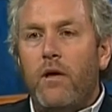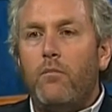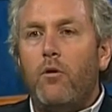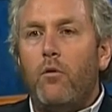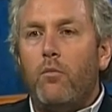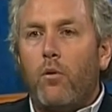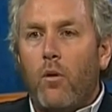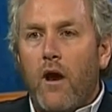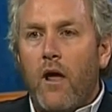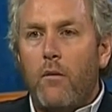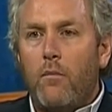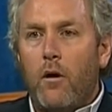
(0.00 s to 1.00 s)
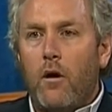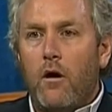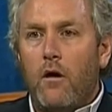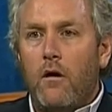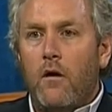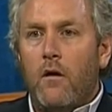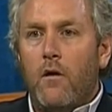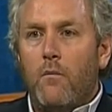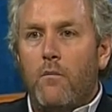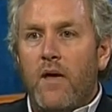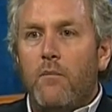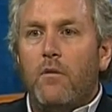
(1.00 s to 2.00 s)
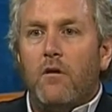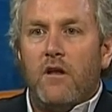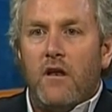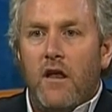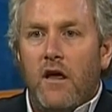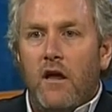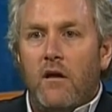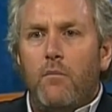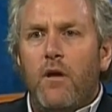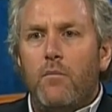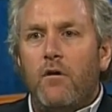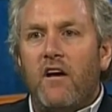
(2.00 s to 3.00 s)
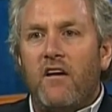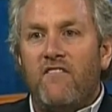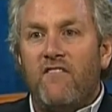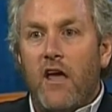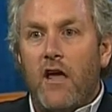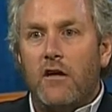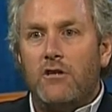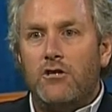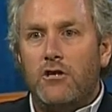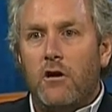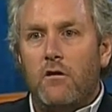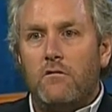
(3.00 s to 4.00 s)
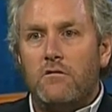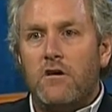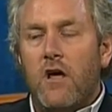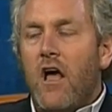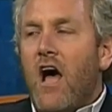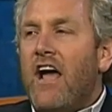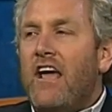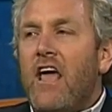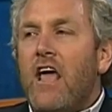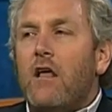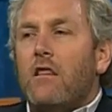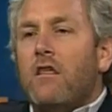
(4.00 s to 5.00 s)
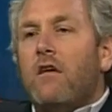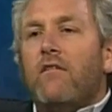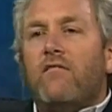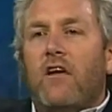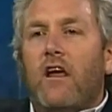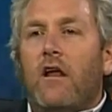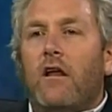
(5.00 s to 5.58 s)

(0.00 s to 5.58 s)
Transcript: people who prey upon people in need, people like Van Jones. I can't think of